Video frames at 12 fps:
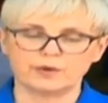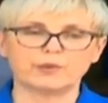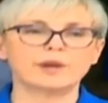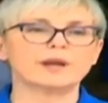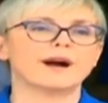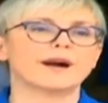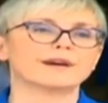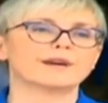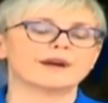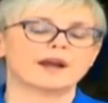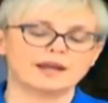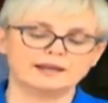We
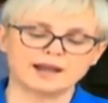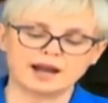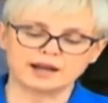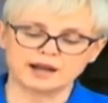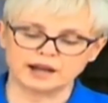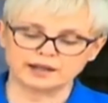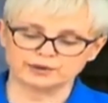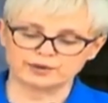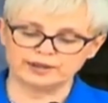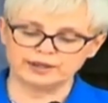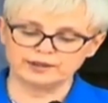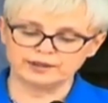are a young
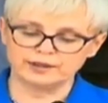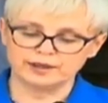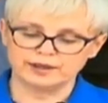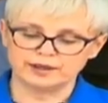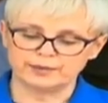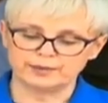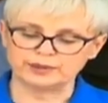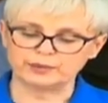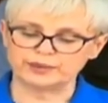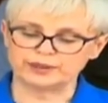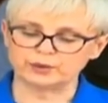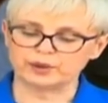country,
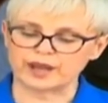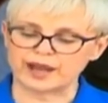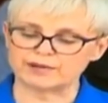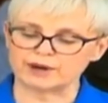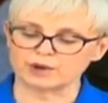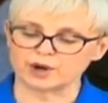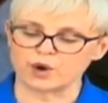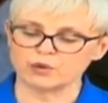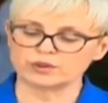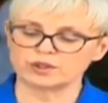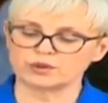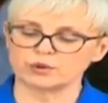but we too have our
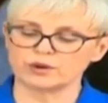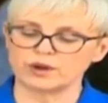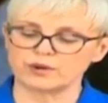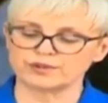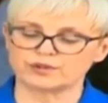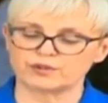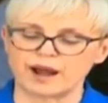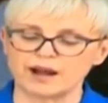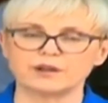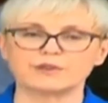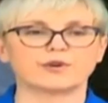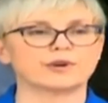own story of
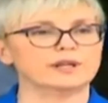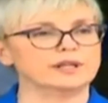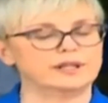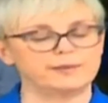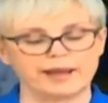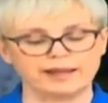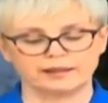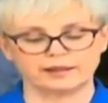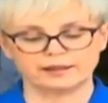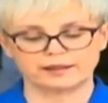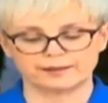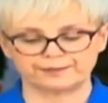struggle for
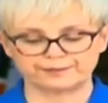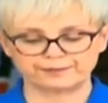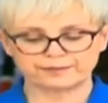independence.